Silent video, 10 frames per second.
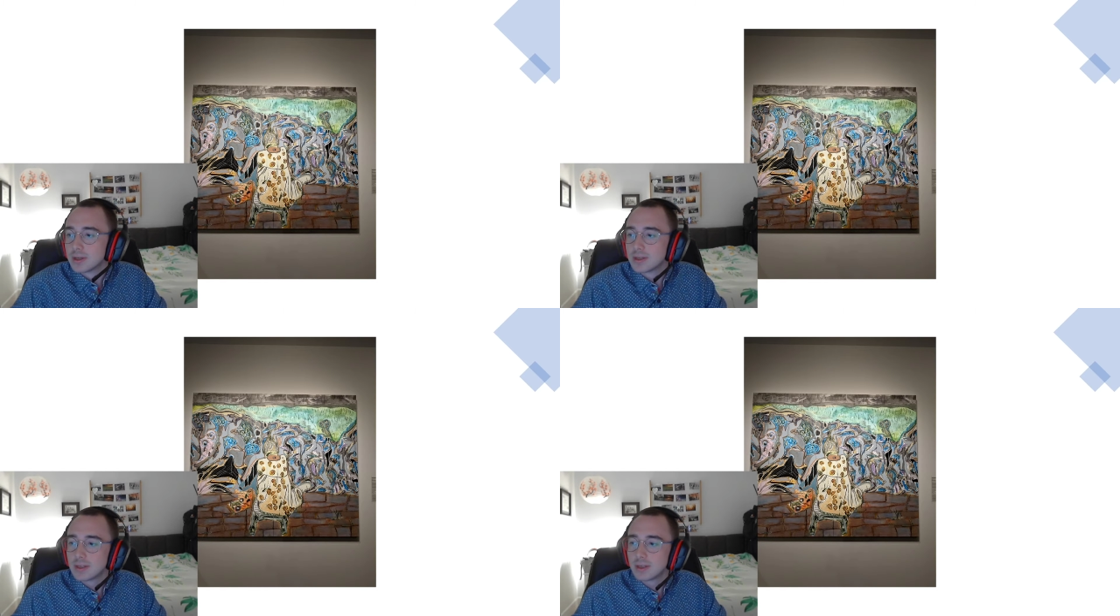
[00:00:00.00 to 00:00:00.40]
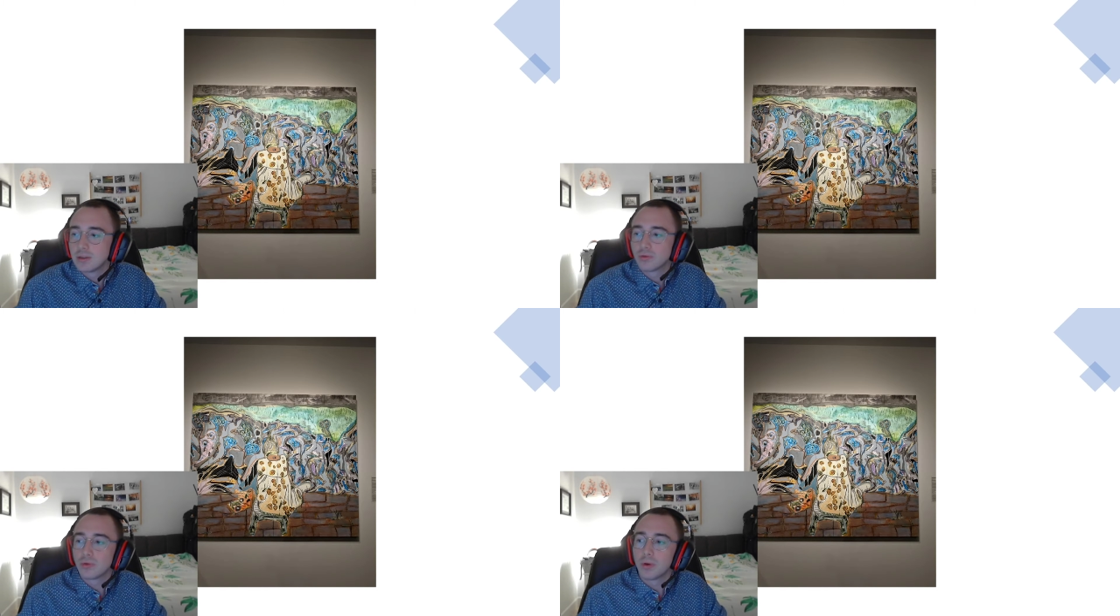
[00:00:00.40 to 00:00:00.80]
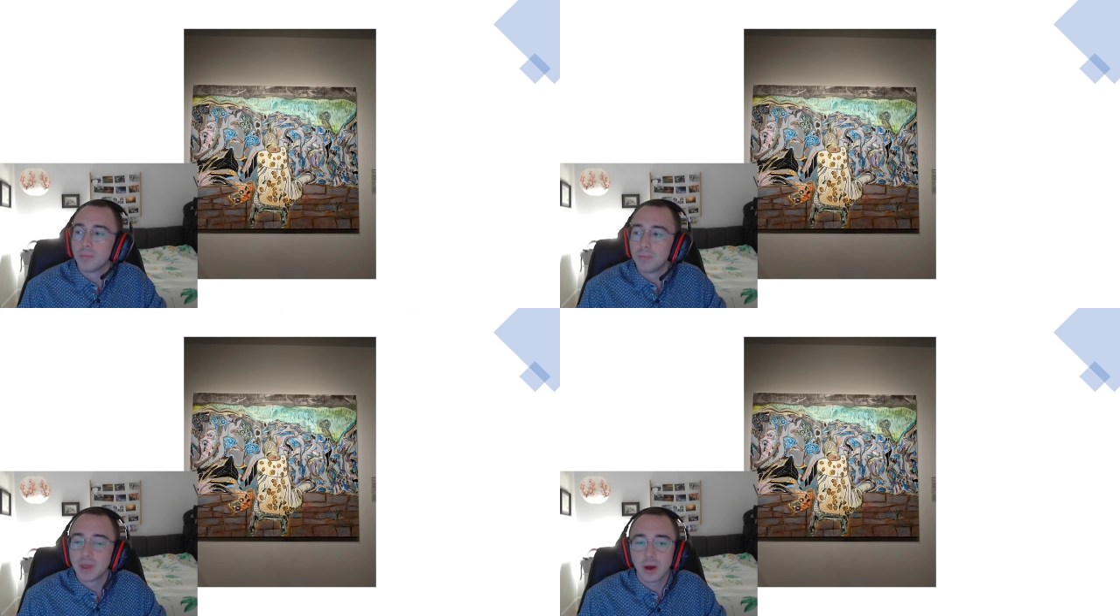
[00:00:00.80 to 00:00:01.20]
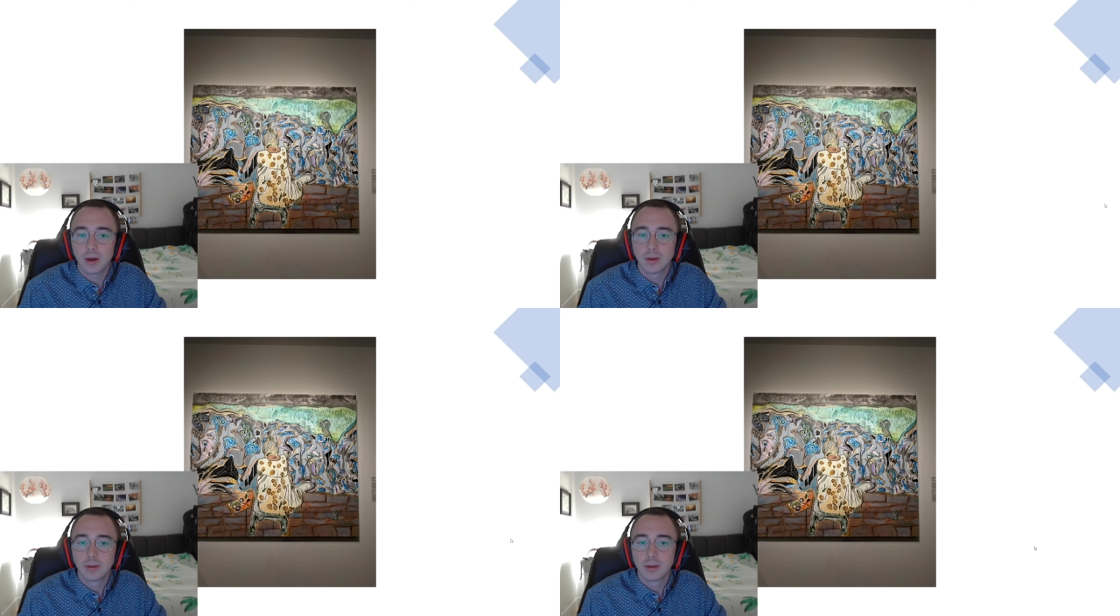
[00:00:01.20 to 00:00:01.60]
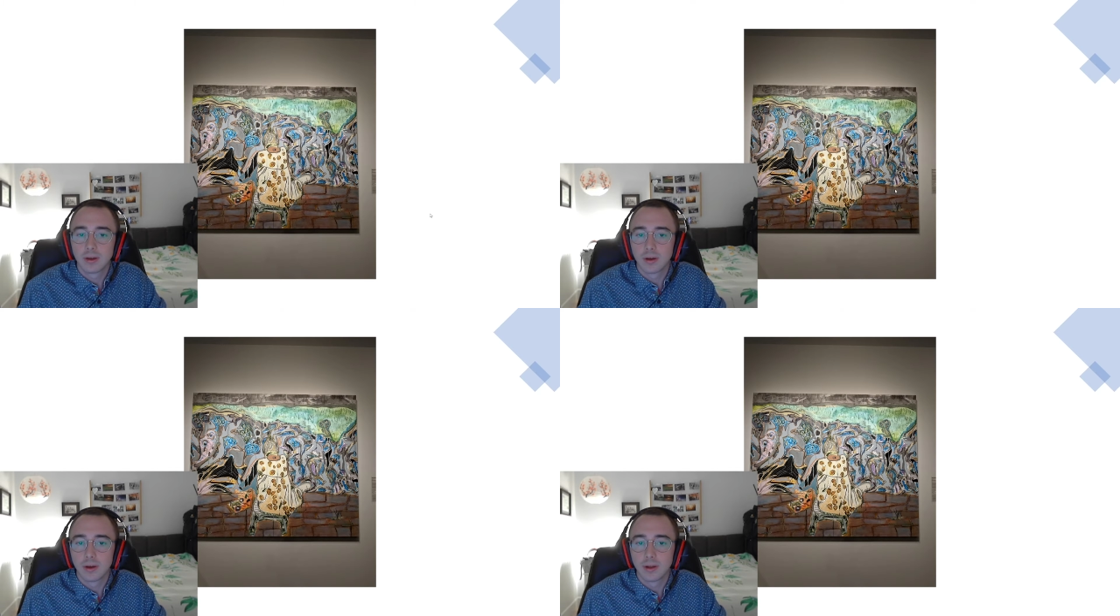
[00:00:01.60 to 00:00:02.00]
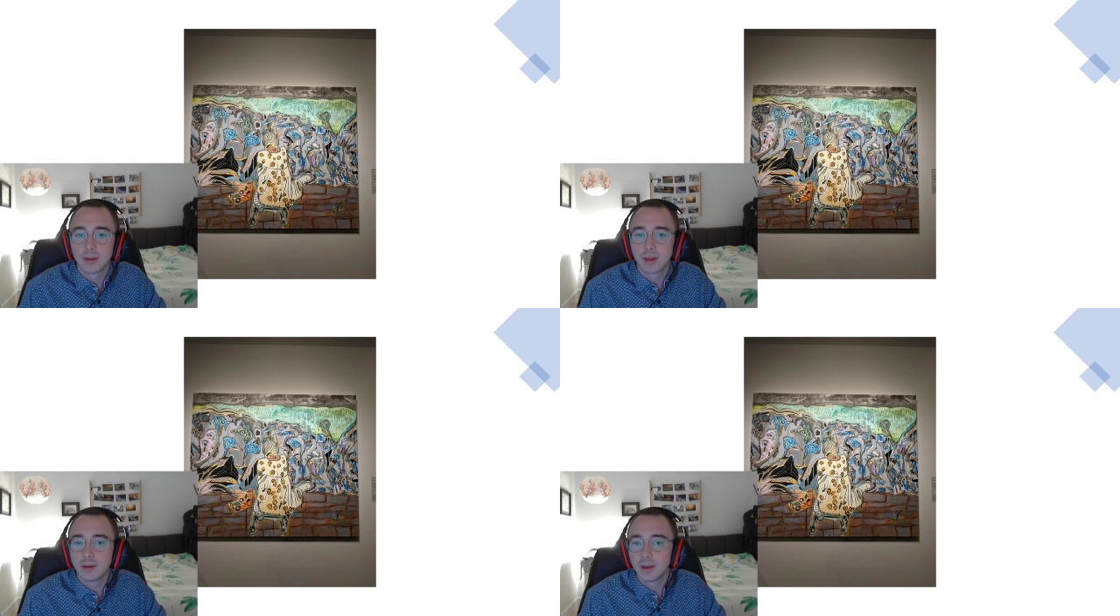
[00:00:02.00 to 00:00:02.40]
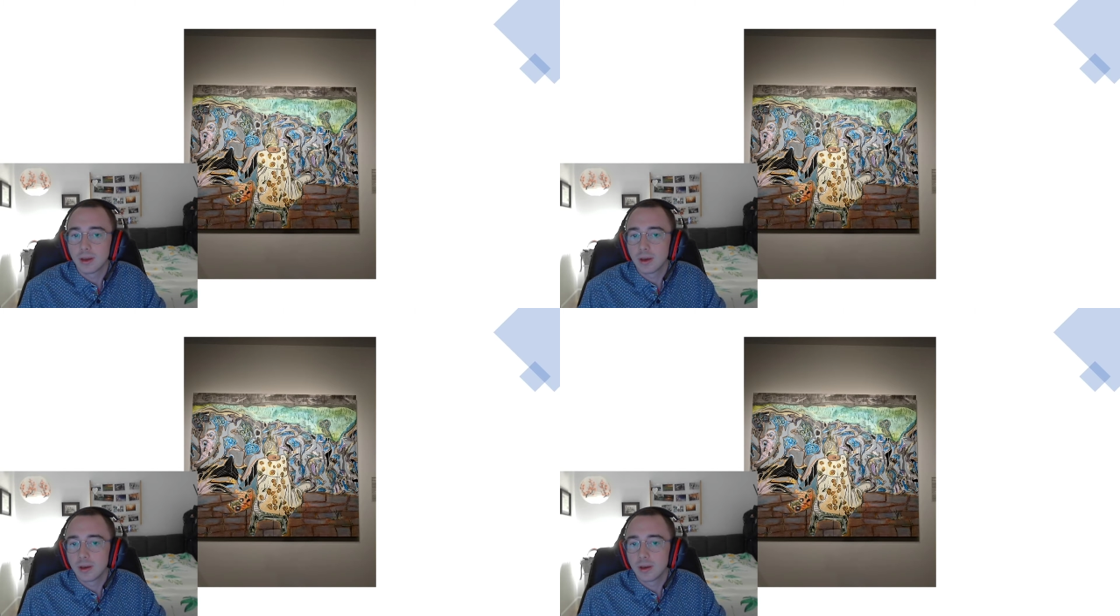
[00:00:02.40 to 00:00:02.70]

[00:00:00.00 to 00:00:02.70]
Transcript: seen from behind, tending